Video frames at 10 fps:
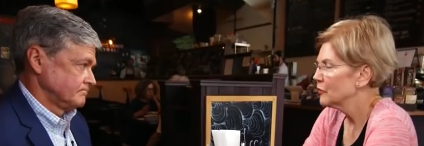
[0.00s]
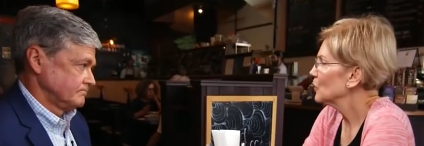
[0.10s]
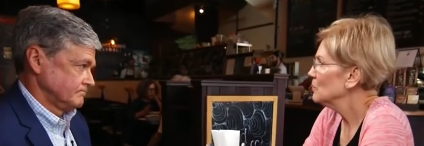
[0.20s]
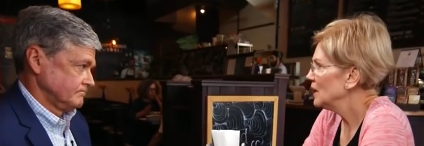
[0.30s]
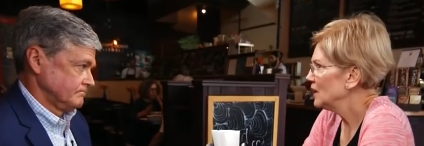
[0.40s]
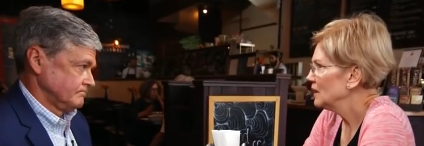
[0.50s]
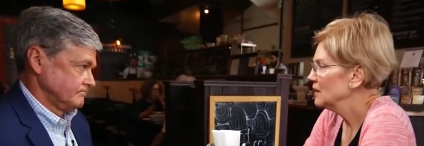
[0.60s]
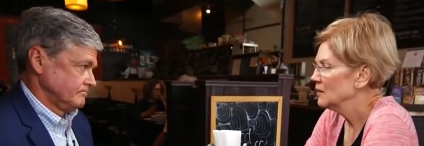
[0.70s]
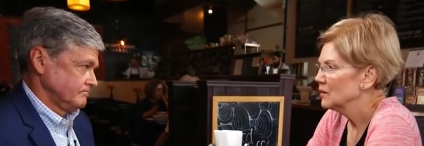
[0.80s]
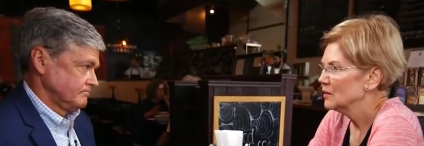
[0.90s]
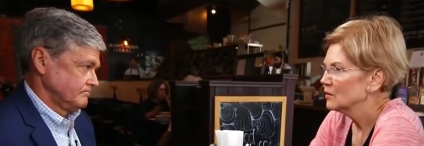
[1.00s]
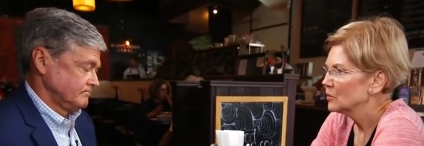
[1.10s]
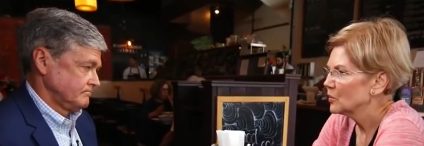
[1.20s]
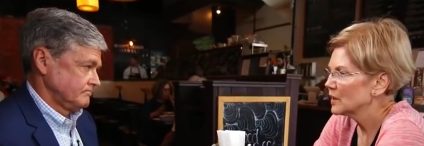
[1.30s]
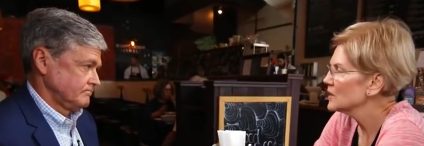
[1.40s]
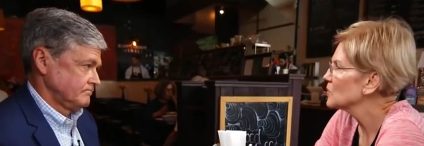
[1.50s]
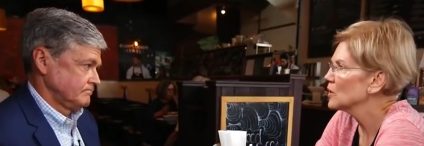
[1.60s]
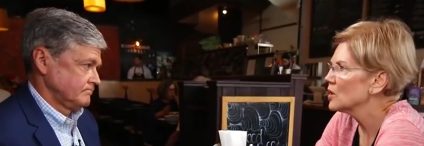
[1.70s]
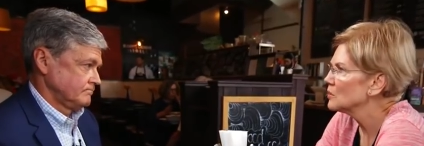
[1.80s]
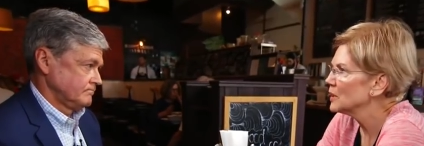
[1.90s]
Speaker 1: For me, what this
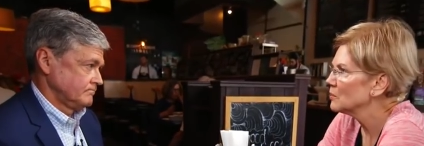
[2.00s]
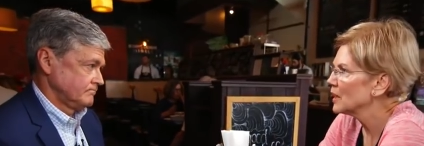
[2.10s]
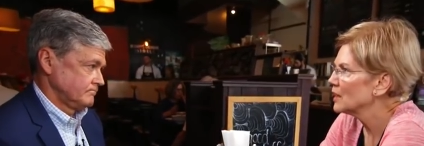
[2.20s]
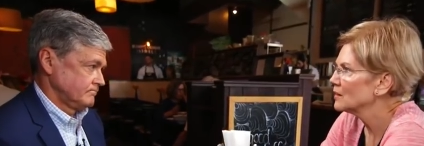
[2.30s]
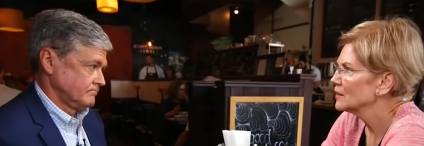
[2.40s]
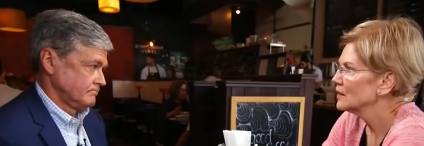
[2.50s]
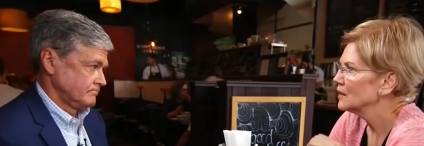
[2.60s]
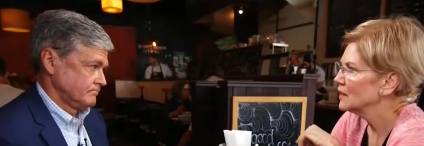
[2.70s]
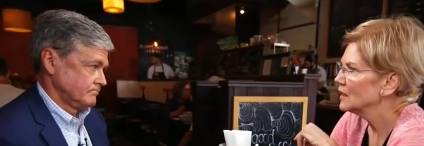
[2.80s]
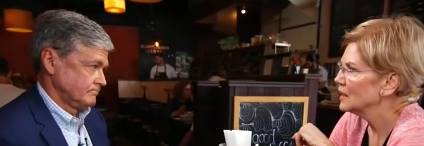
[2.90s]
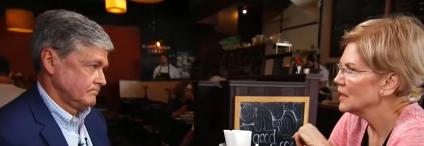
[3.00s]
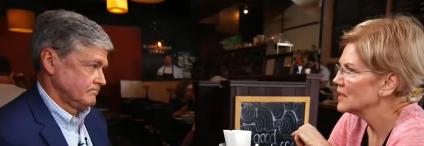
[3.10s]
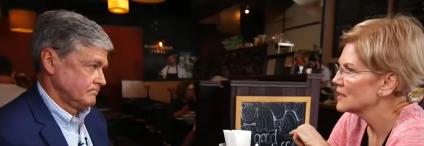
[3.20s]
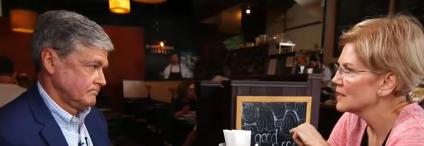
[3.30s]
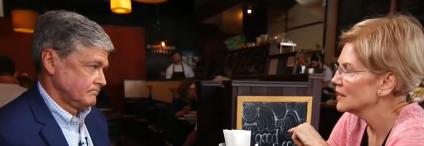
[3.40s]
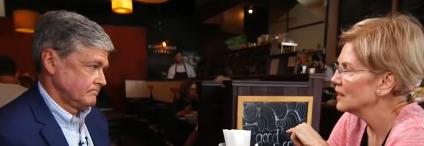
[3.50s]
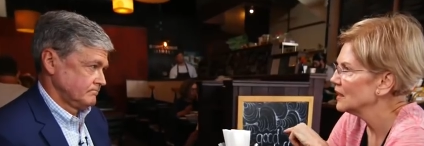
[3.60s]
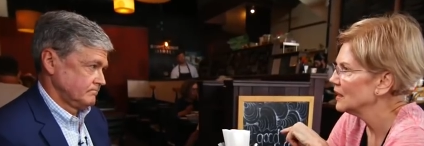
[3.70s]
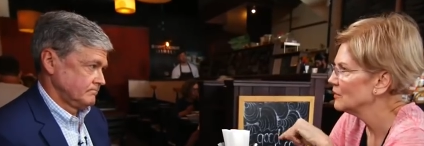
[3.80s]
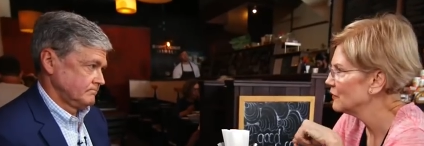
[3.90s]
would all be about is
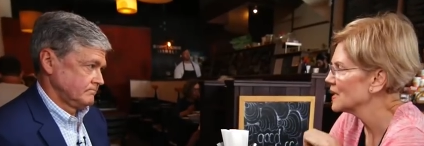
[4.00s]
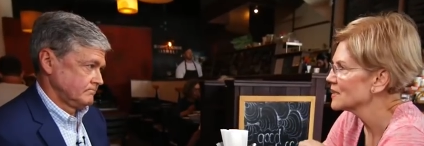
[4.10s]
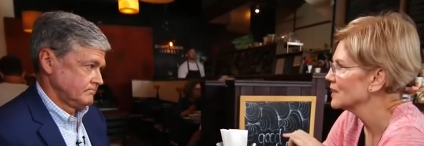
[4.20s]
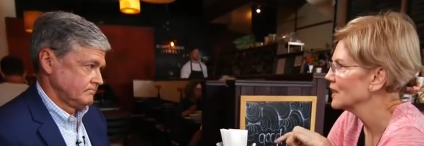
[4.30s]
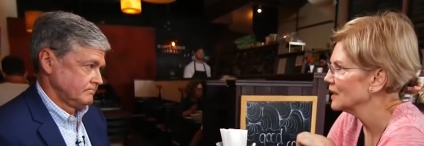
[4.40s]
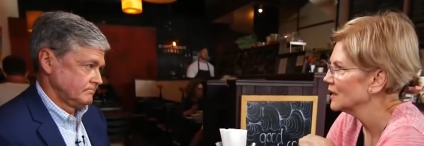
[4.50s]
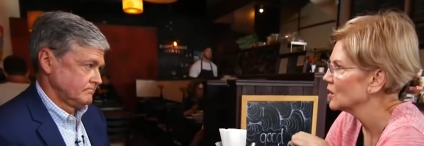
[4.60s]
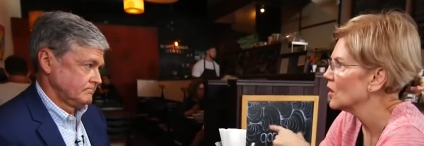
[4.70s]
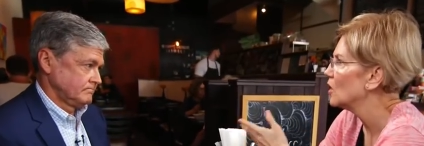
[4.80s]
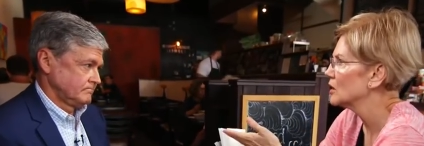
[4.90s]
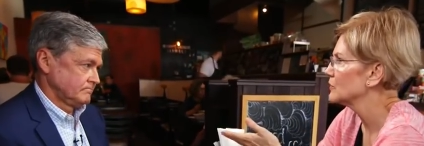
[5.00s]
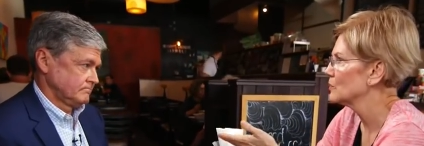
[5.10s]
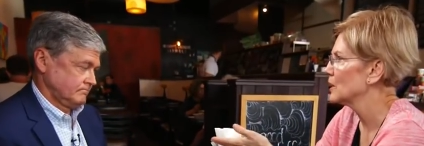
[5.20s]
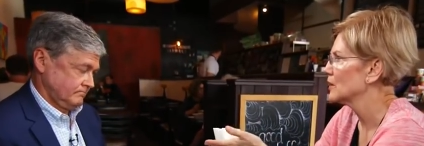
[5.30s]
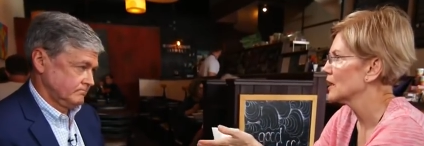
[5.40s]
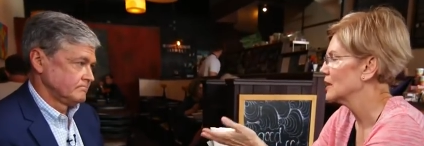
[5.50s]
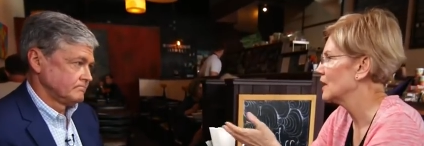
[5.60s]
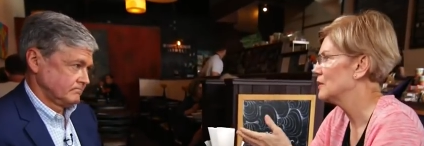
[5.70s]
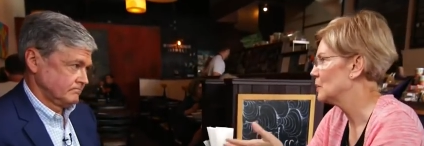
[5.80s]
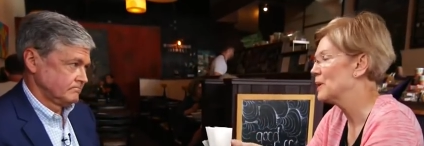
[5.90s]
investing in all of America. And
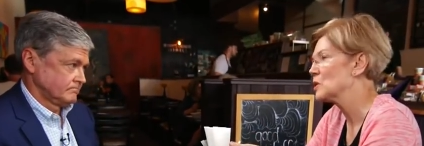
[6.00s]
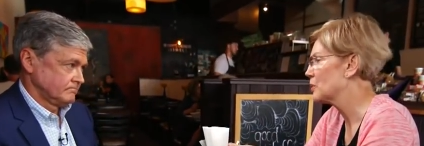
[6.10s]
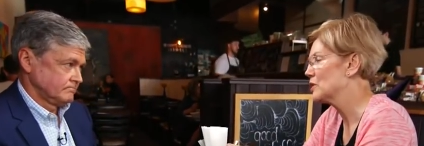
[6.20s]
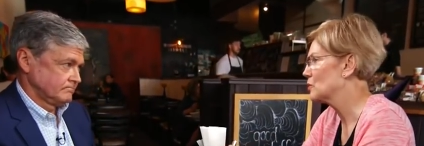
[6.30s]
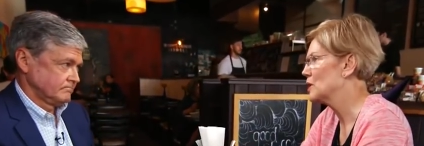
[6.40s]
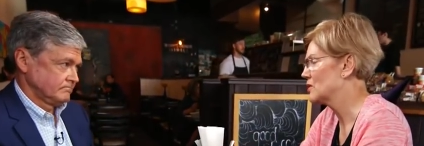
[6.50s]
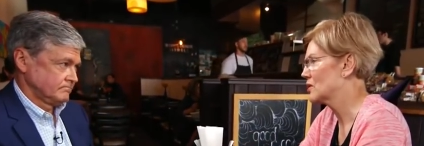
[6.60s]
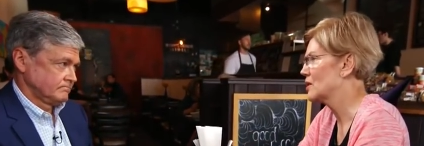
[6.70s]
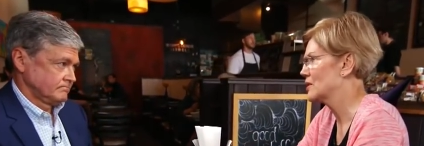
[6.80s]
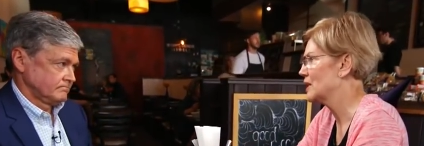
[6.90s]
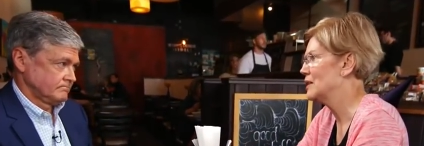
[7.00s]
the best place for me to start is